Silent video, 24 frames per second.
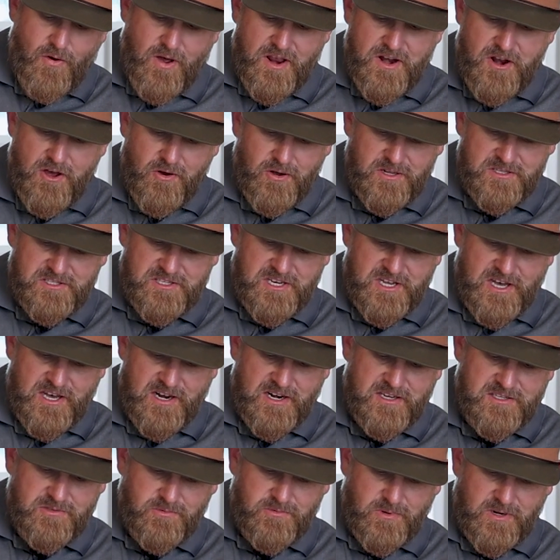know it's done
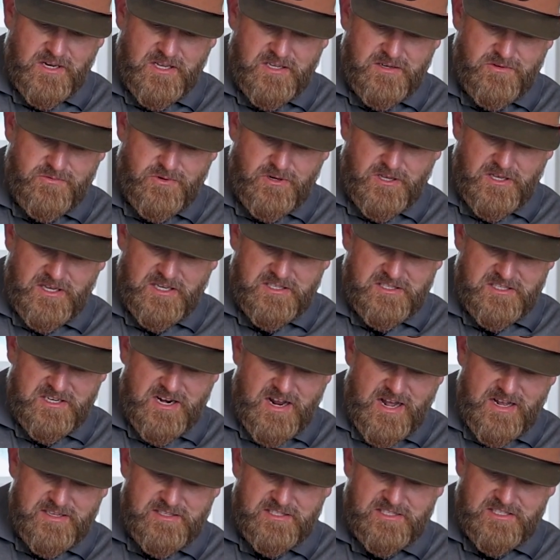is when it's
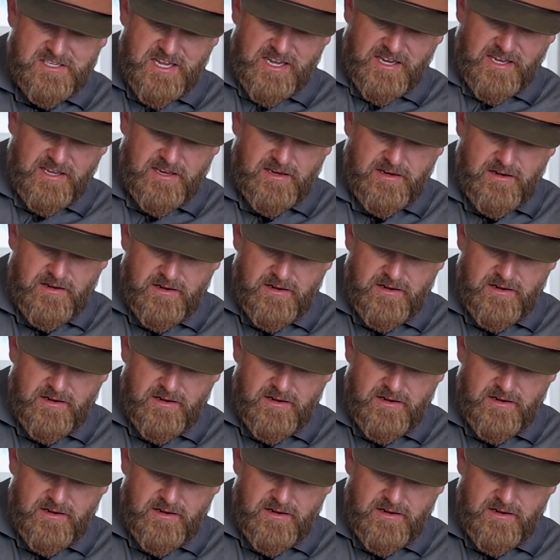not sticking.